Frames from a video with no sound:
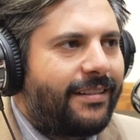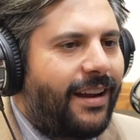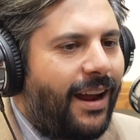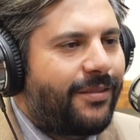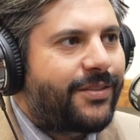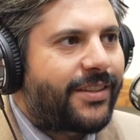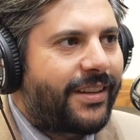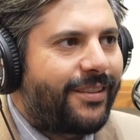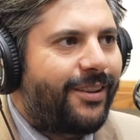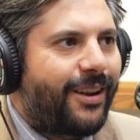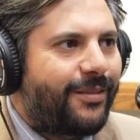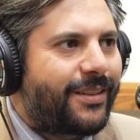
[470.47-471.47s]
I've seen a
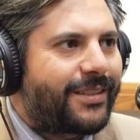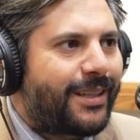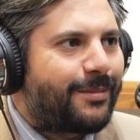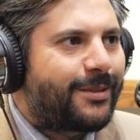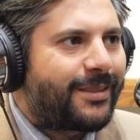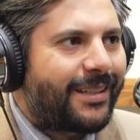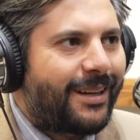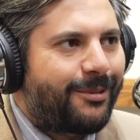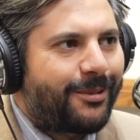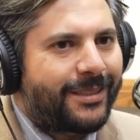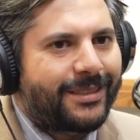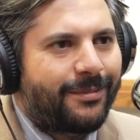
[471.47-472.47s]
lot of examples of that
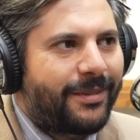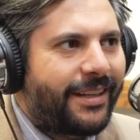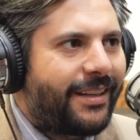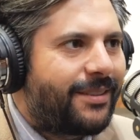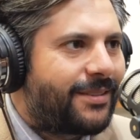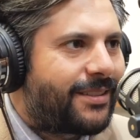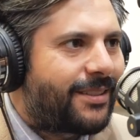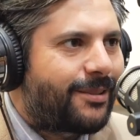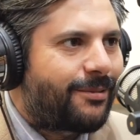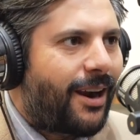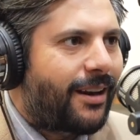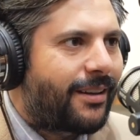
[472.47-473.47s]
where somebody goes to
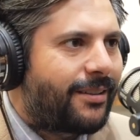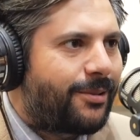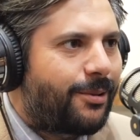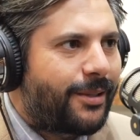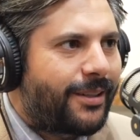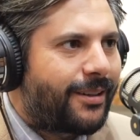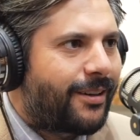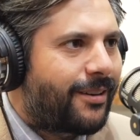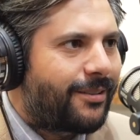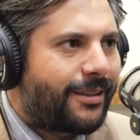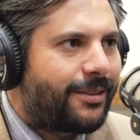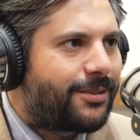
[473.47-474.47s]
Rocket Lawyer or
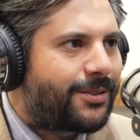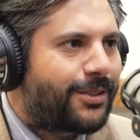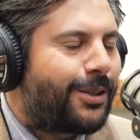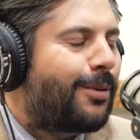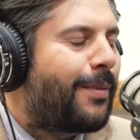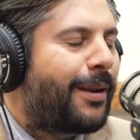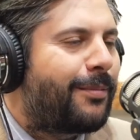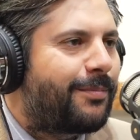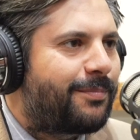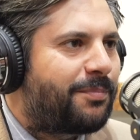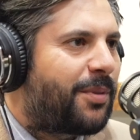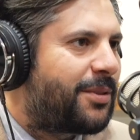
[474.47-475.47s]
LegalZoom and
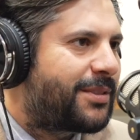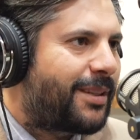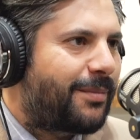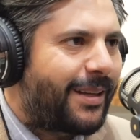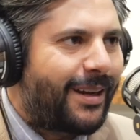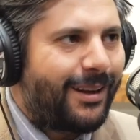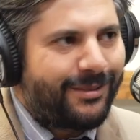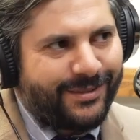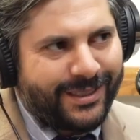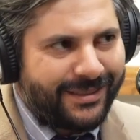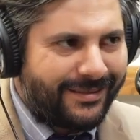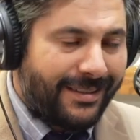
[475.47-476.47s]
pulls something off
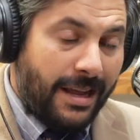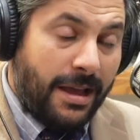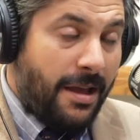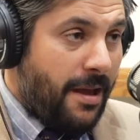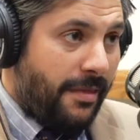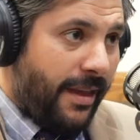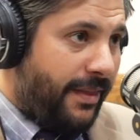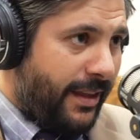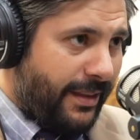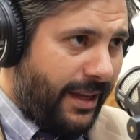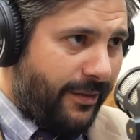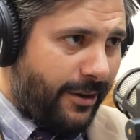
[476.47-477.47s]
and they think
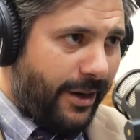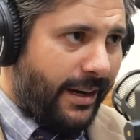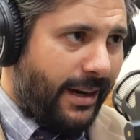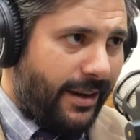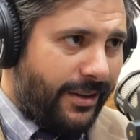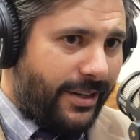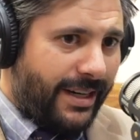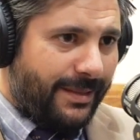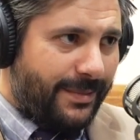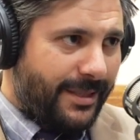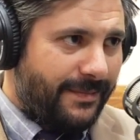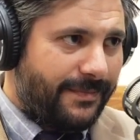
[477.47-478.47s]
they have a great contract,
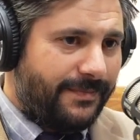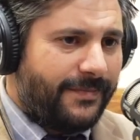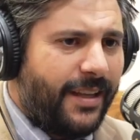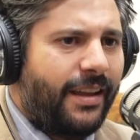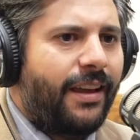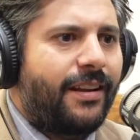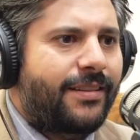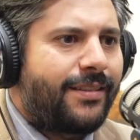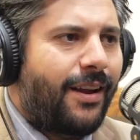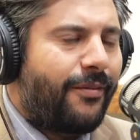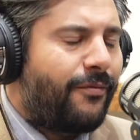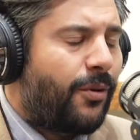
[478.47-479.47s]
but again, it's
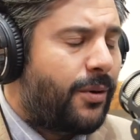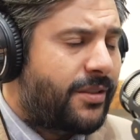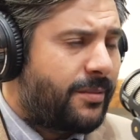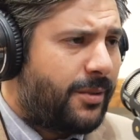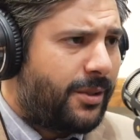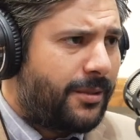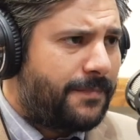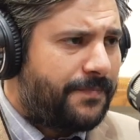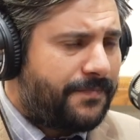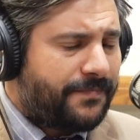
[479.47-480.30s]
not enforceable,